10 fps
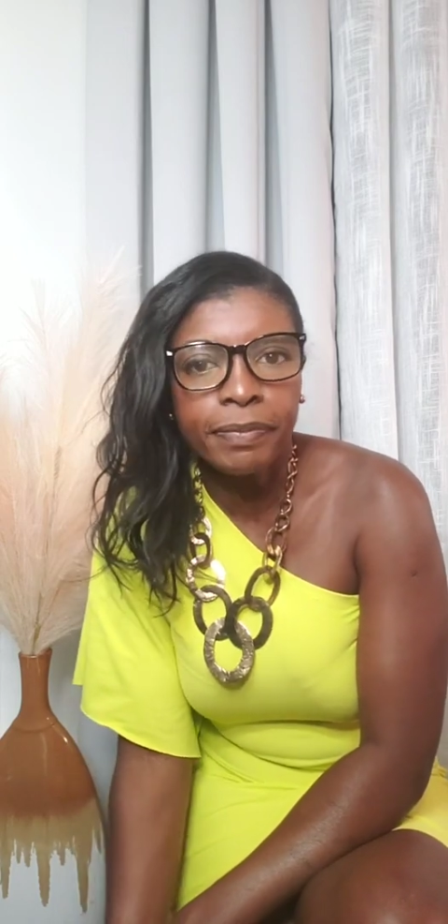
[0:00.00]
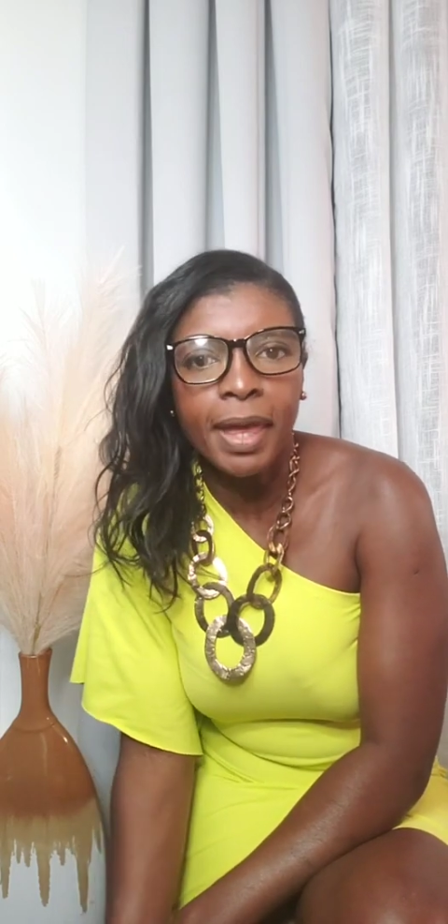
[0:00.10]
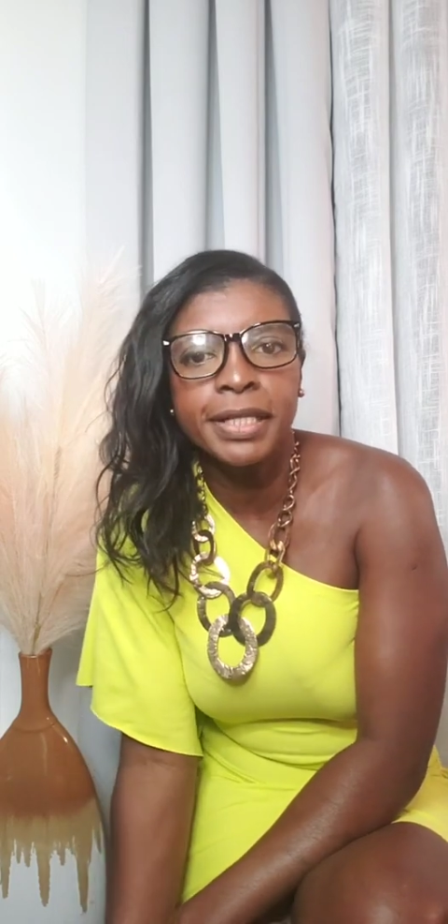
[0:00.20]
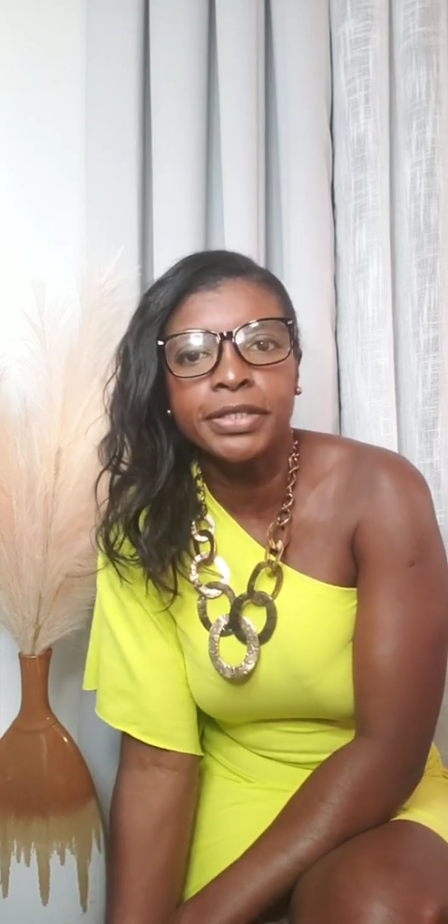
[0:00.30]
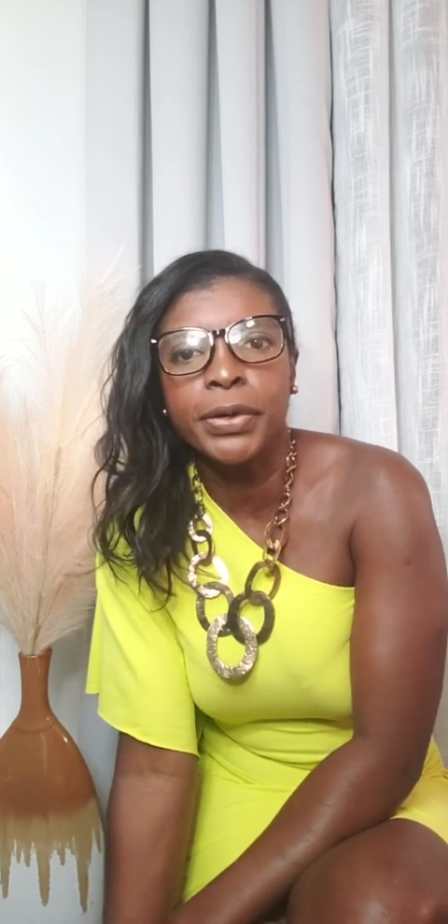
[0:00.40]

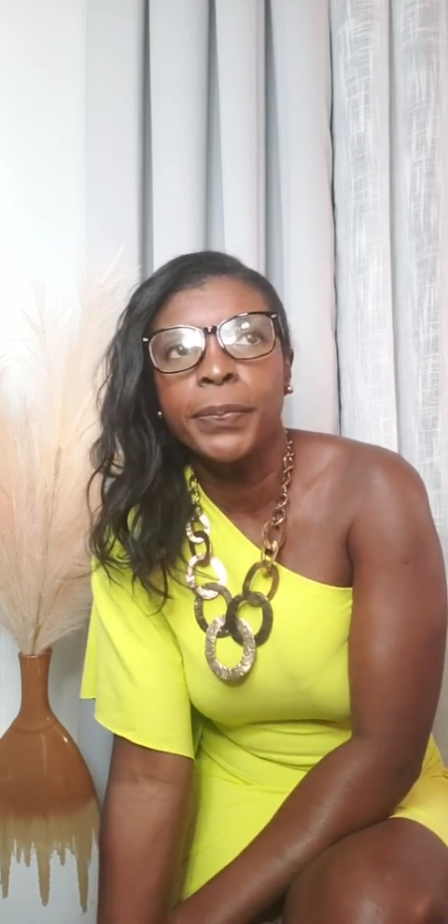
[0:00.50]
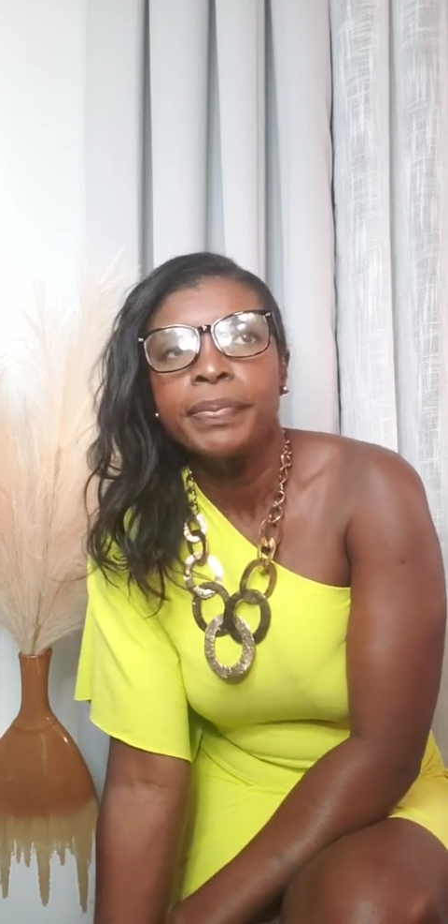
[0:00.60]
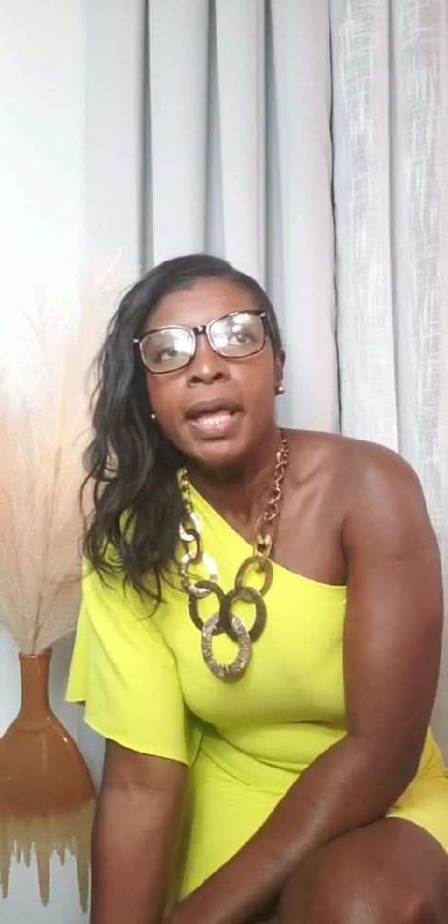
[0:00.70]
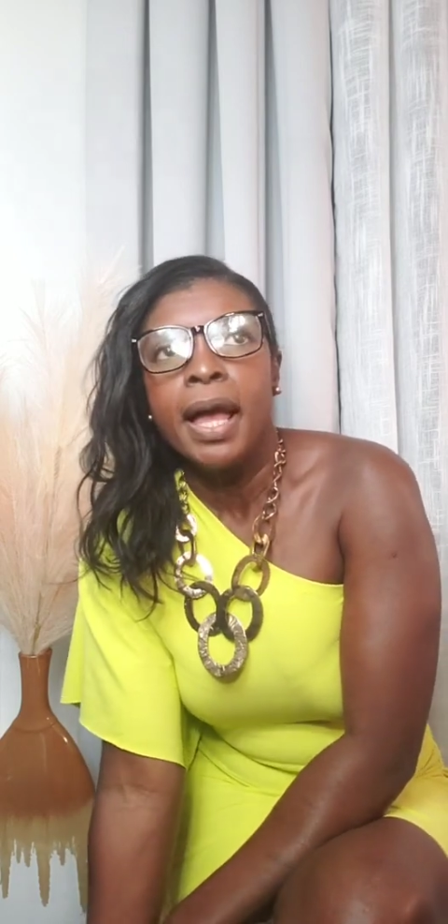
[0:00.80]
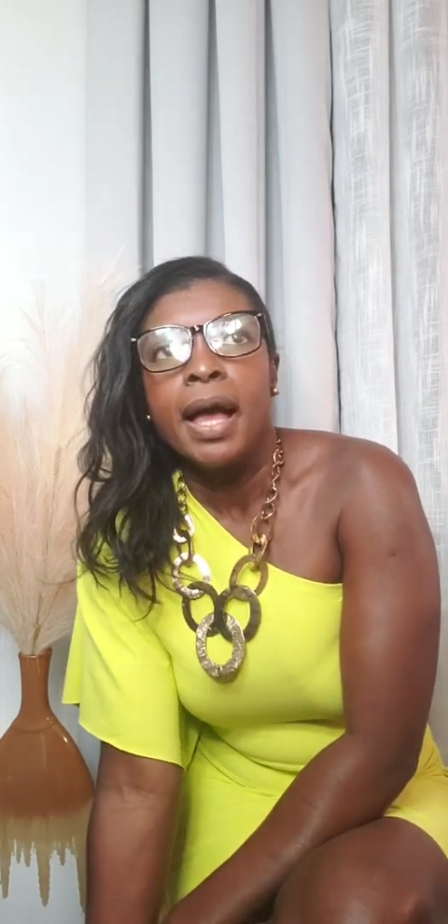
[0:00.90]
And so
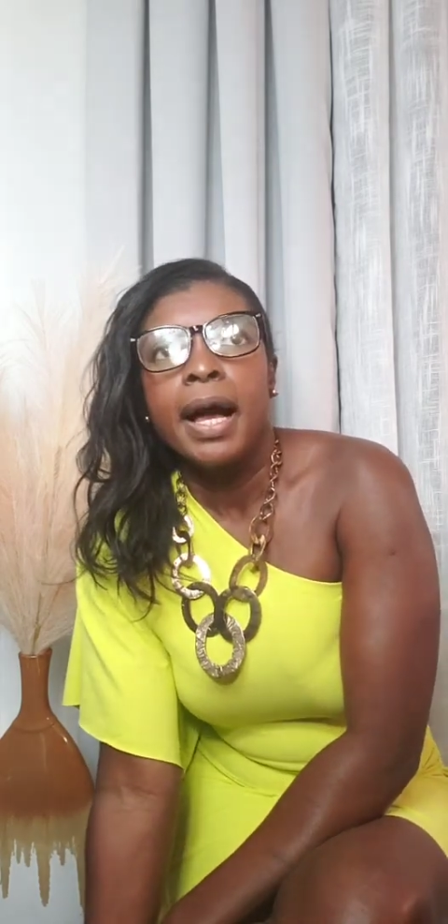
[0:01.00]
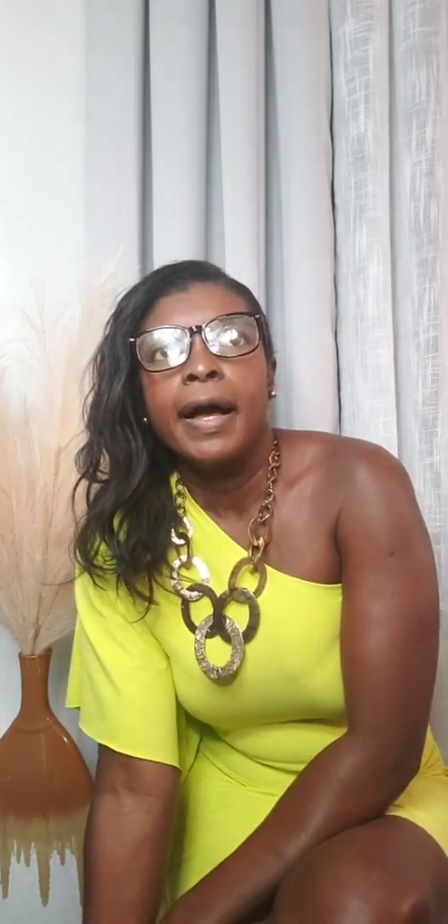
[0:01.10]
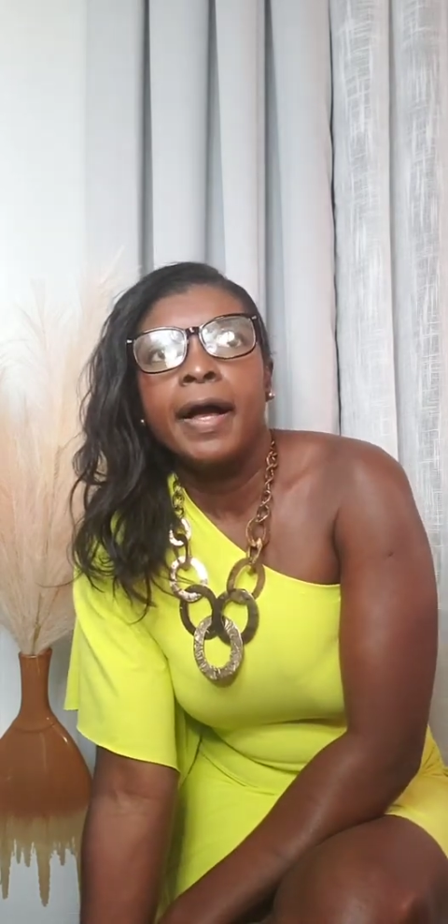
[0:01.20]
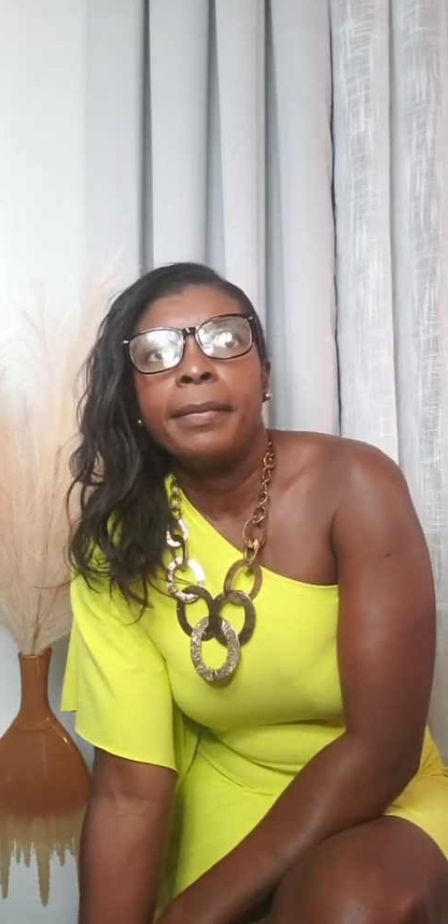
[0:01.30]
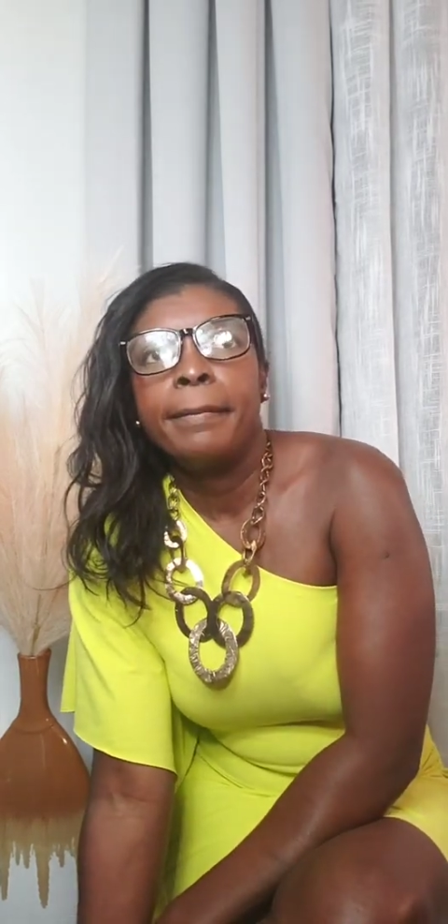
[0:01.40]

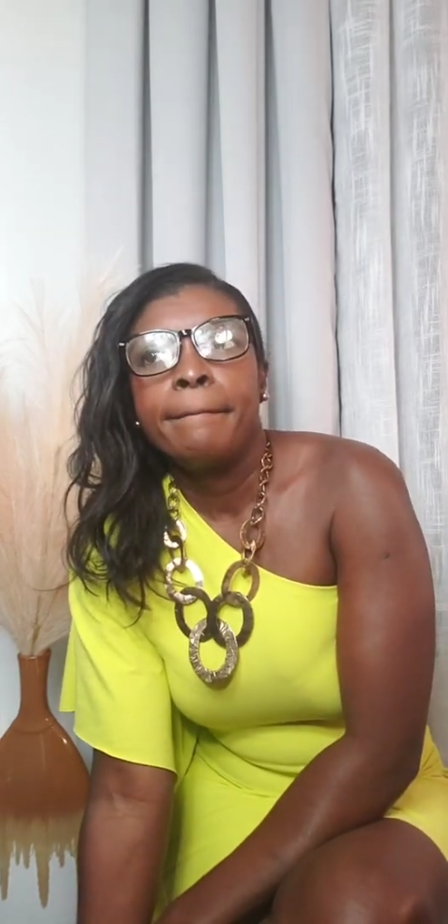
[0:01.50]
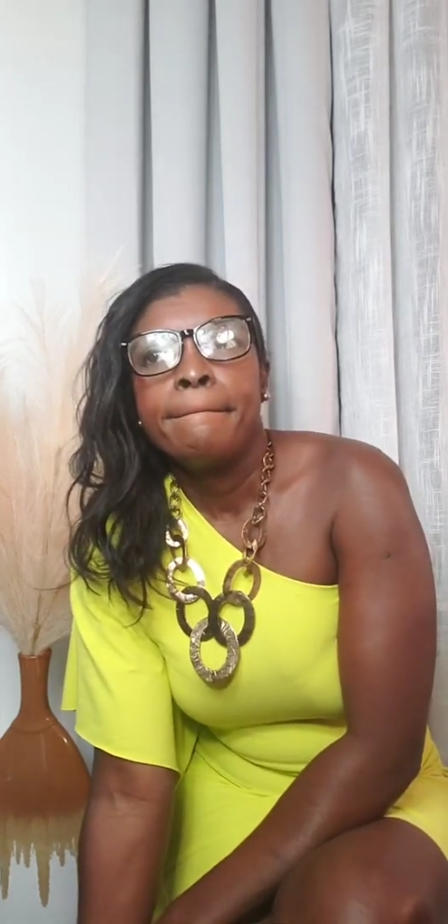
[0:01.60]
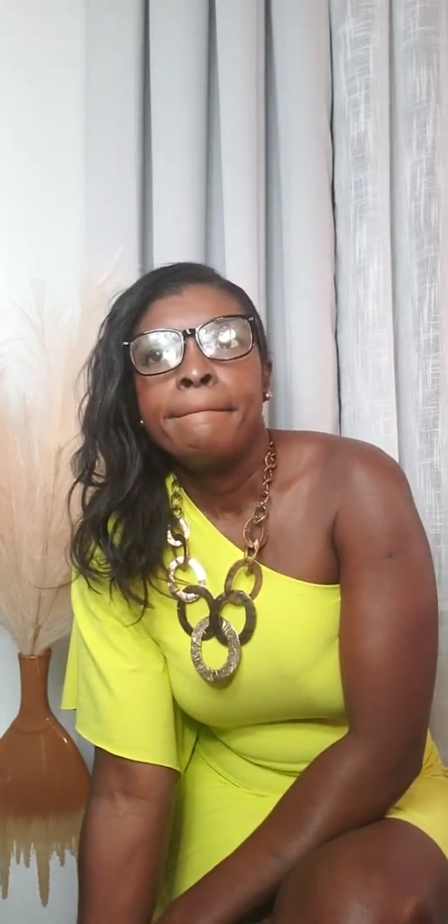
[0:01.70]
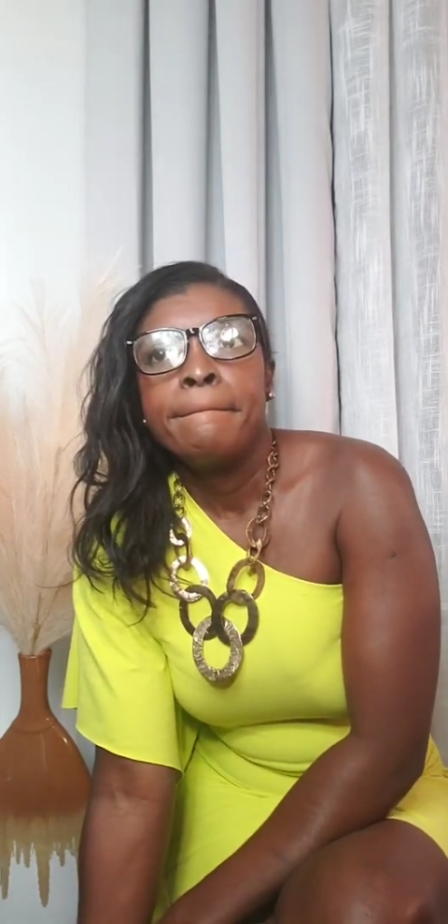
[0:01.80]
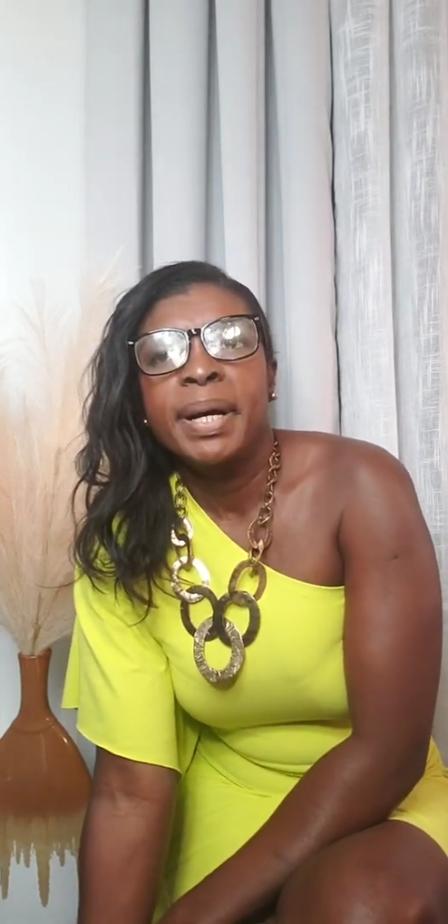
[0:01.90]

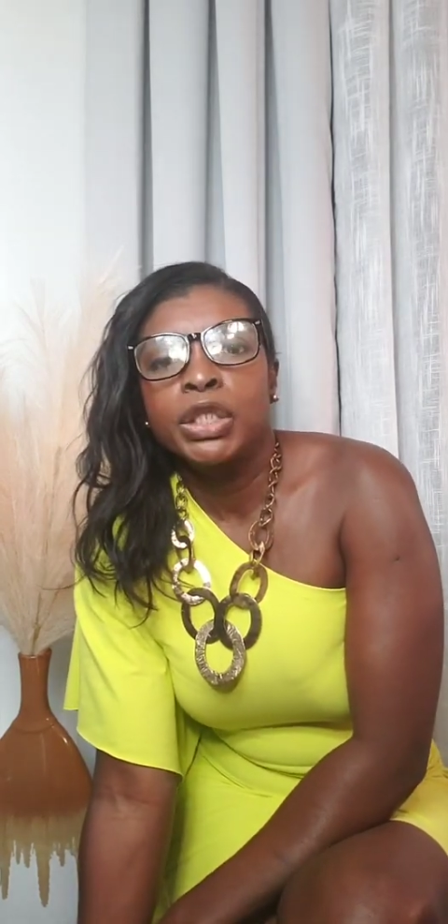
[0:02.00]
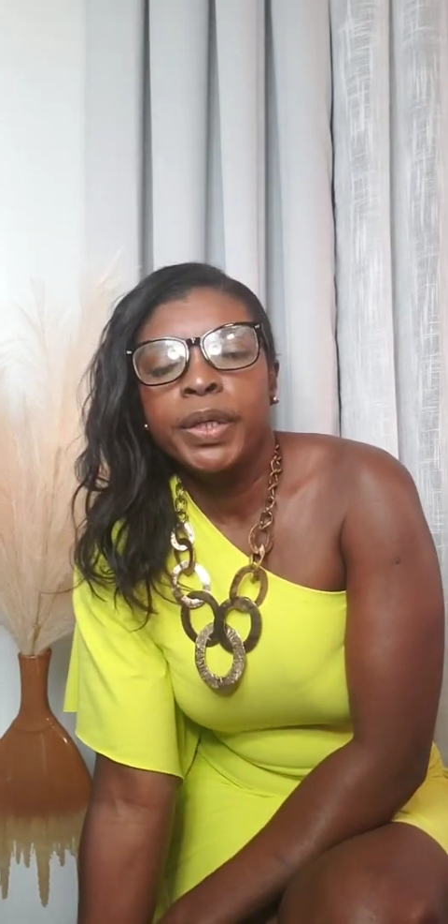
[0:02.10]
by